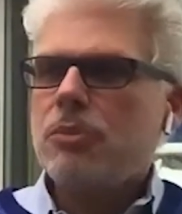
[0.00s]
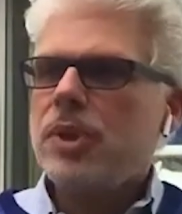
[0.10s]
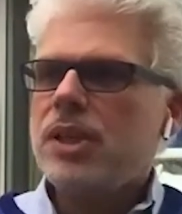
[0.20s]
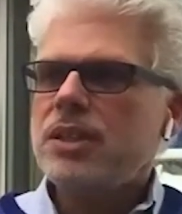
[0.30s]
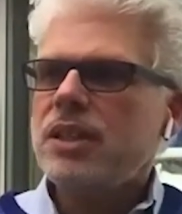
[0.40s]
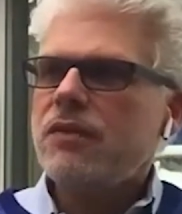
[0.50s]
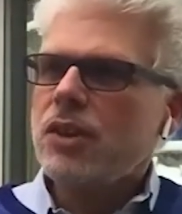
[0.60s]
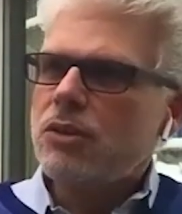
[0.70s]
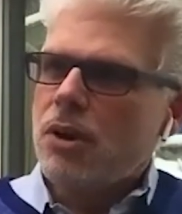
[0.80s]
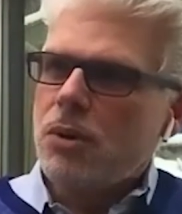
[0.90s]
because if
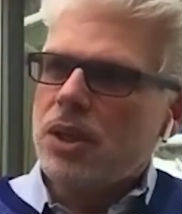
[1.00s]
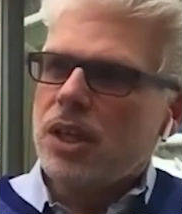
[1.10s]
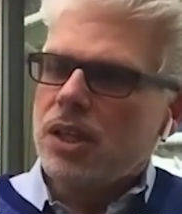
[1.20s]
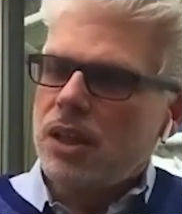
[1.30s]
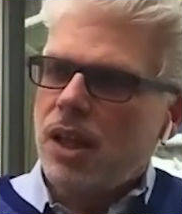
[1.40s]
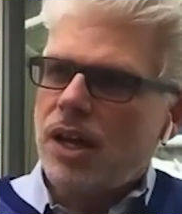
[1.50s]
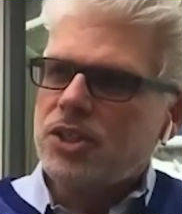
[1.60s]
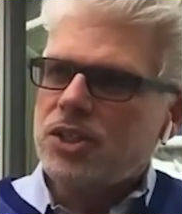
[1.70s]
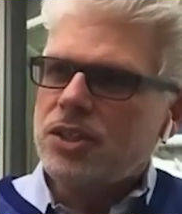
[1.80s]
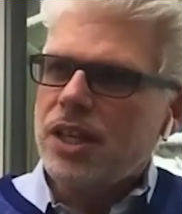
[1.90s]
you throw in the
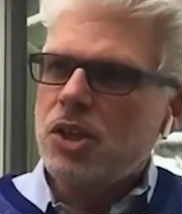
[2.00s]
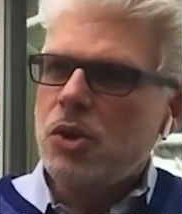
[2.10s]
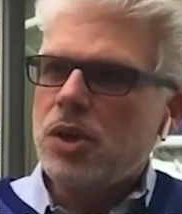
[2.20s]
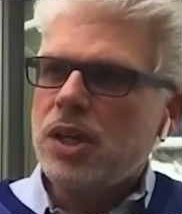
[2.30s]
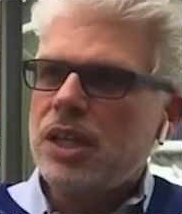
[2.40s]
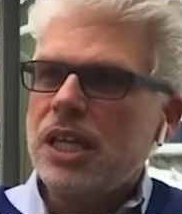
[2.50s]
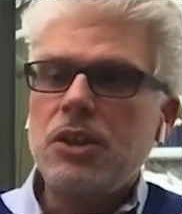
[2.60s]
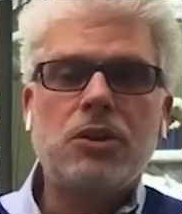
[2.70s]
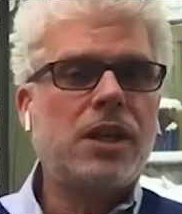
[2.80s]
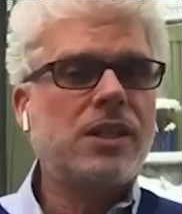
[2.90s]
clutch, then you can
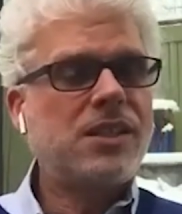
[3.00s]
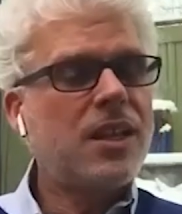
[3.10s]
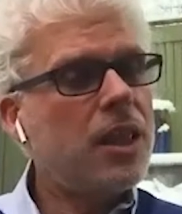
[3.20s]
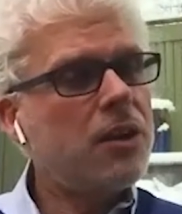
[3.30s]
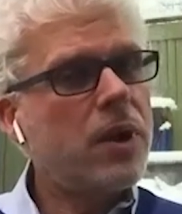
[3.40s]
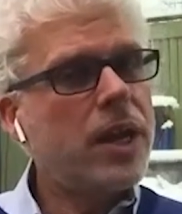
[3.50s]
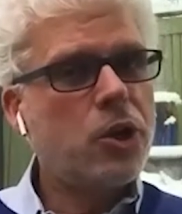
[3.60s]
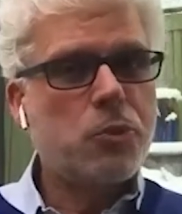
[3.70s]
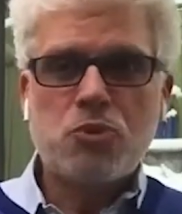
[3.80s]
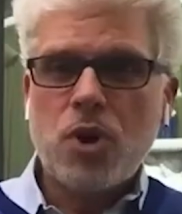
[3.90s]
either accelerate
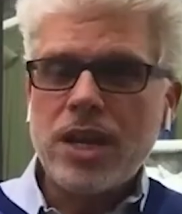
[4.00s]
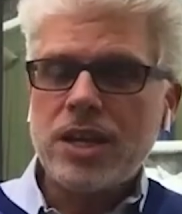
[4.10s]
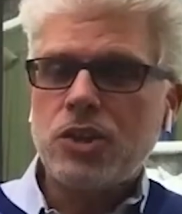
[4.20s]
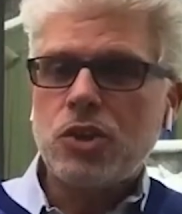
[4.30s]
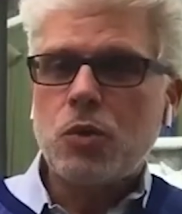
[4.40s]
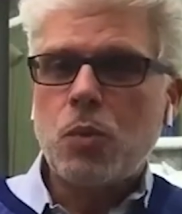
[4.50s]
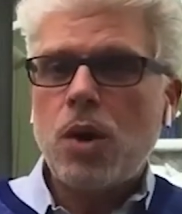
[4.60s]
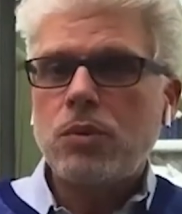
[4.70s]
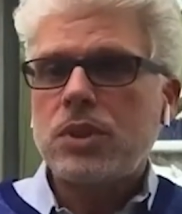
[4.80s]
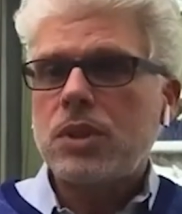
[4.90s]
or brake and you
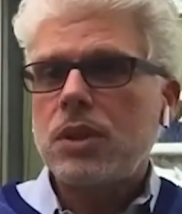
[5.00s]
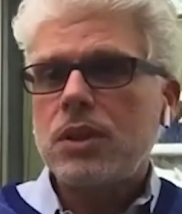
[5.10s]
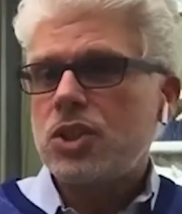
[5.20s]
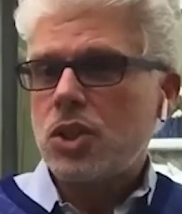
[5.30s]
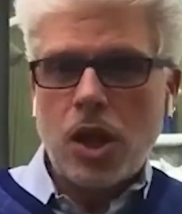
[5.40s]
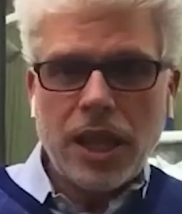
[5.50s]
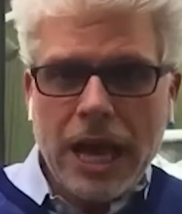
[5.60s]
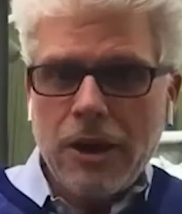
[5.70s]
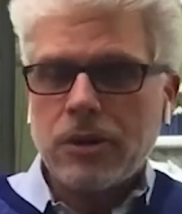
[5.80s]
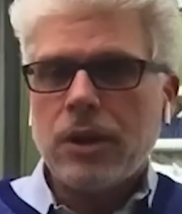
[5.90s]
won't stall
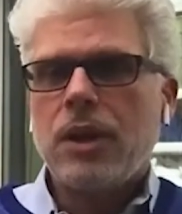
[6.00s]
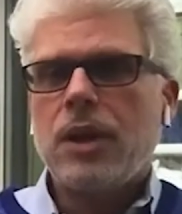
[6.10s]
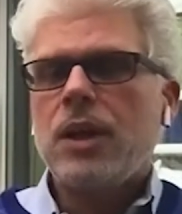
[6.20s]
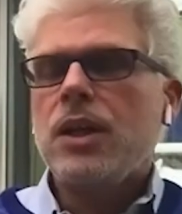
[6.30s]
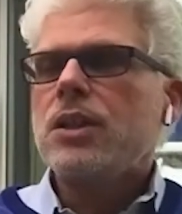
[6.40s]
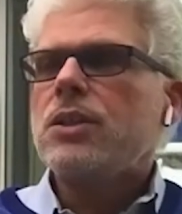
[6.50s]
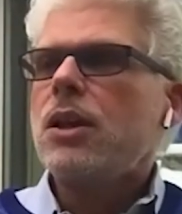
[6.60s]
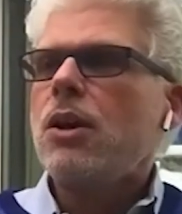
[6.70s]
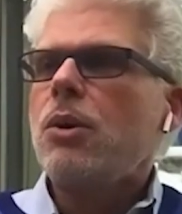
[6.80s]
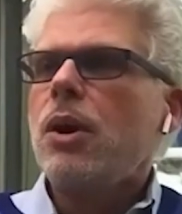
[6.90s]
out.
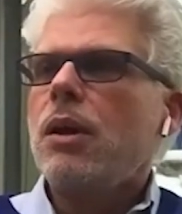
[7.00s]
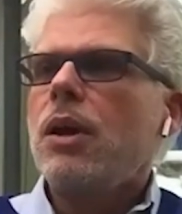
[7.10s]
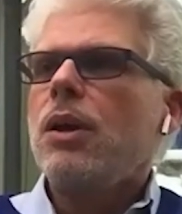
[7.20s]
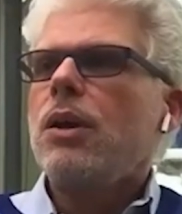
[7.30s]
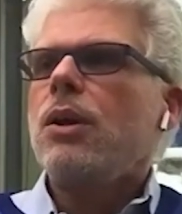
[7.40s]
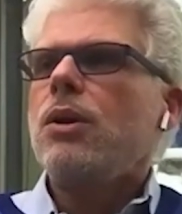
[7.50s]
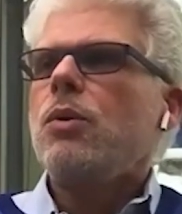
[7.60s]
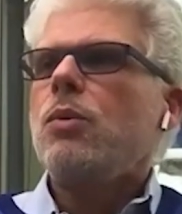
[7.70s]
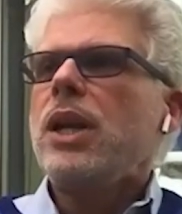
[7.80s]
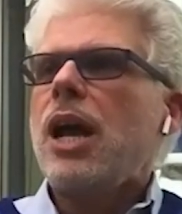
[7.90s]
So
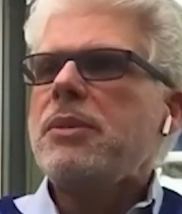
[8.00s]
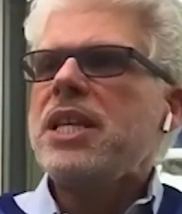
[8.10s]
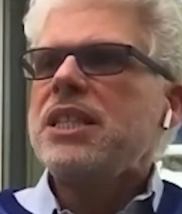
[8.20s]
when I'm